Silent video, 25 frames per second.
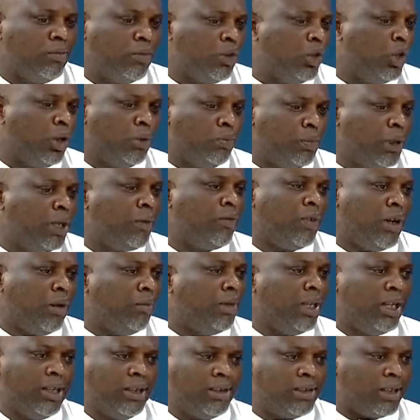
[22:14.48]
big
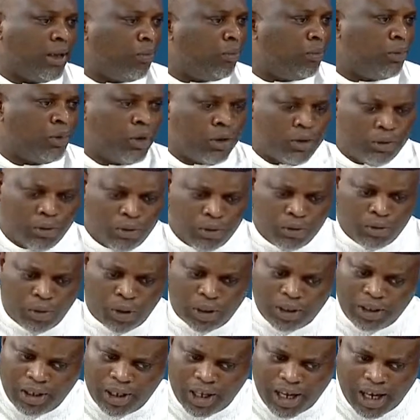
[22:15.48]
families abroad who,
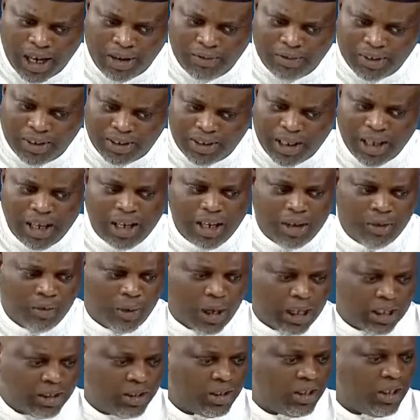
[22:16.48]
what they have is
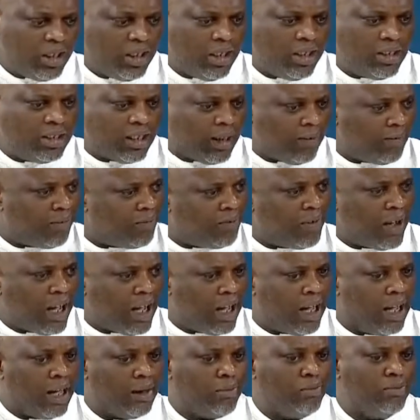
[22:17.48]
ranches and
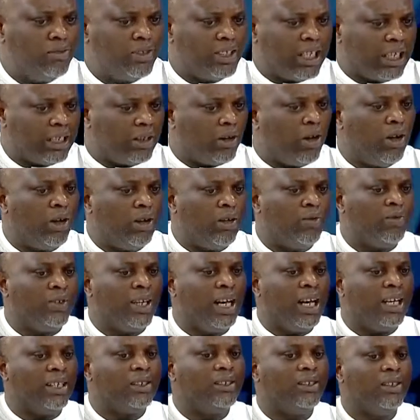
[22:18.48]
farms and all of
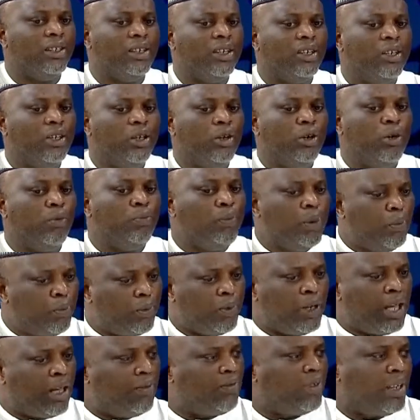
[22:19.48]
that.
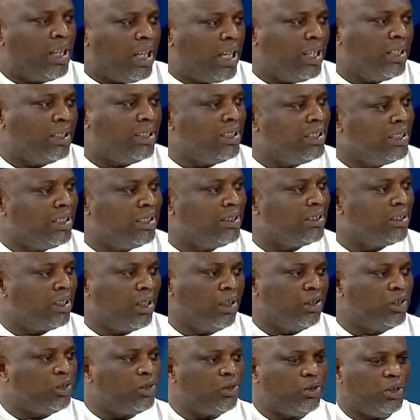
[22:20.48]
People have land in this
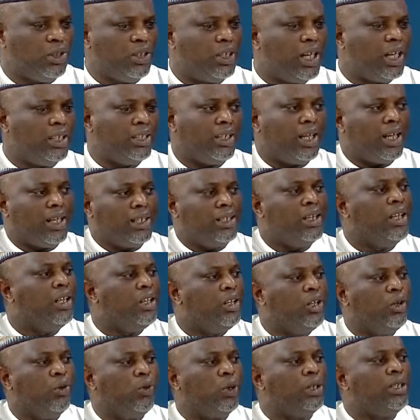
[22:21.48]
country. And
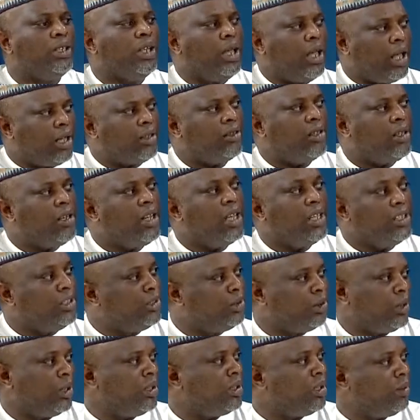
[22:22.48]
you know what, they actually
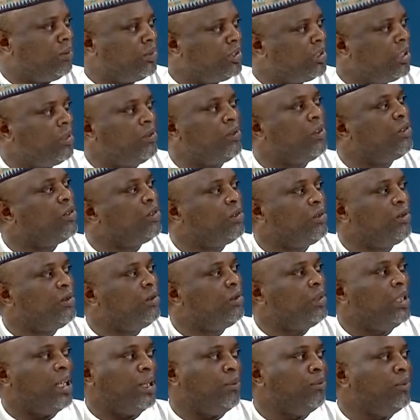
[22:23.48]
enjoy themselves, those who
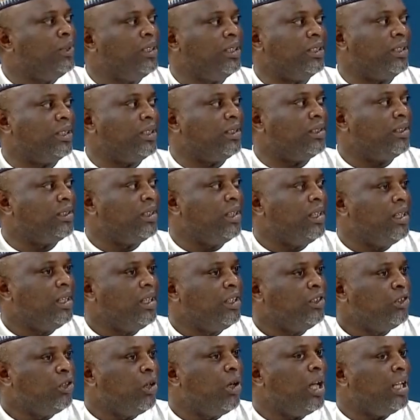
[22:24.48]
do that business.
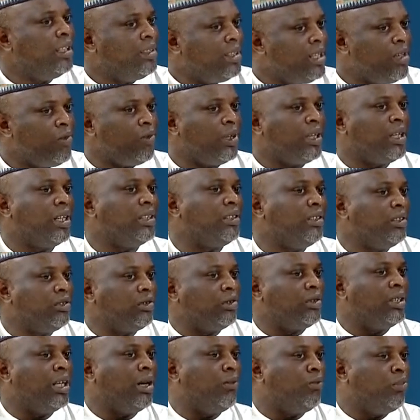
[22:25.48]
So I think we're getting
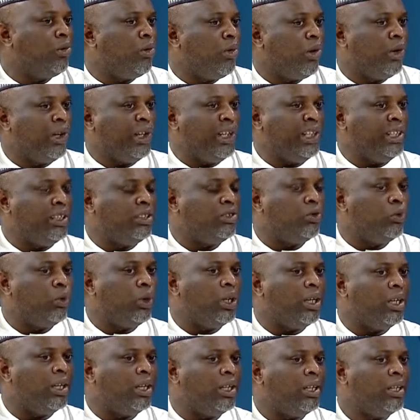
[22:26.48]
to that point
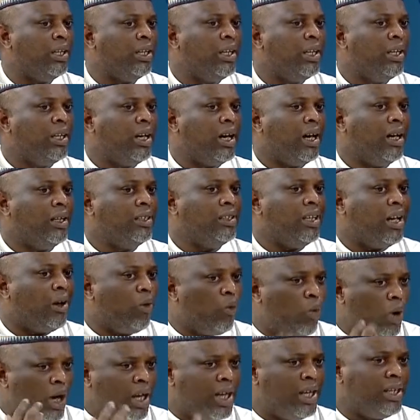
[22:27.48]
where the
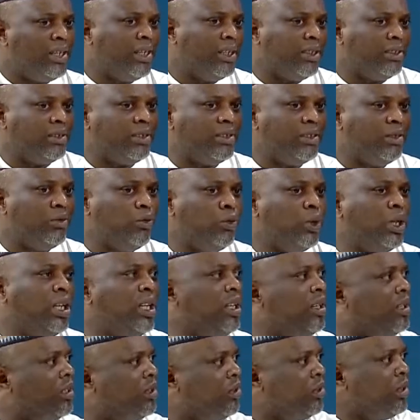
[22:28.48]
awareness, it will
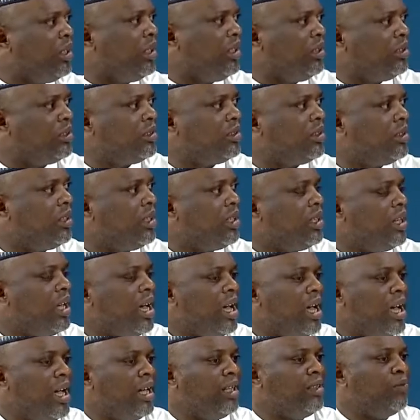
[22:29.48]
increase,
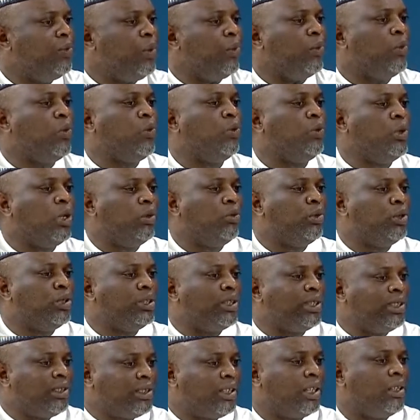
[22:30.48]
and people will be able
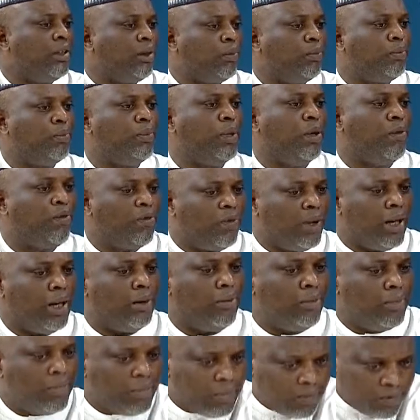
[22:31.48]
to set up a
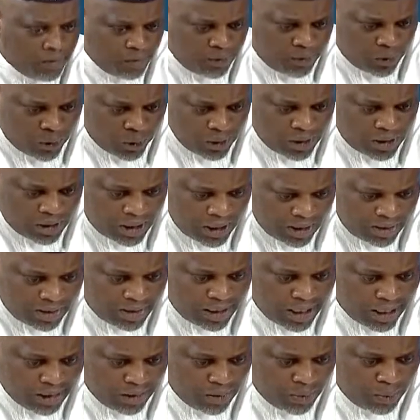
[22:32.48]
farm for this
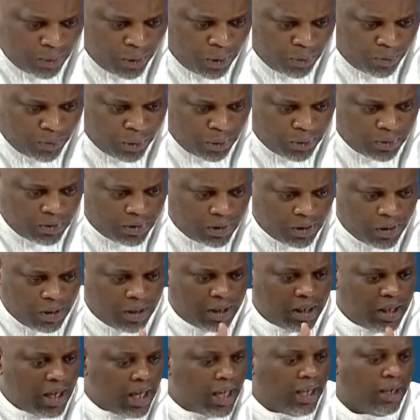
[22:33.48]
kind of purpose
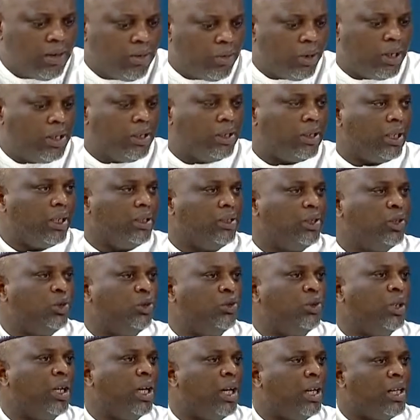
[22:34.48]
anywhere in
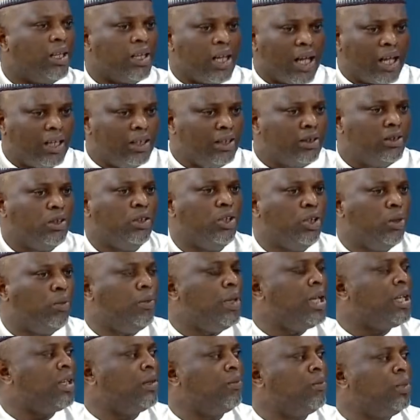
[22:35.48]
Nigeria and,
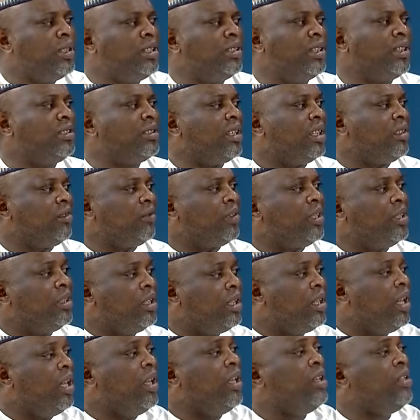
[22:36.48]
make a business out of
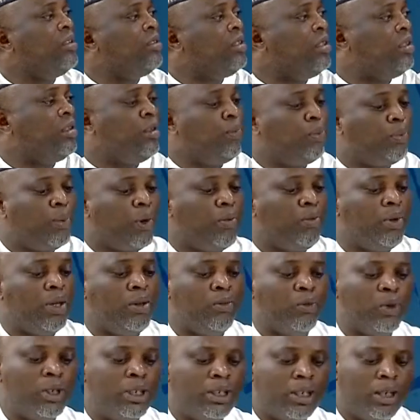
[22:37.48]
it. You see, the problem
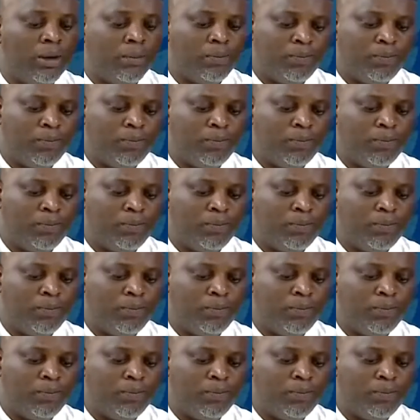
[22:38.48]
with the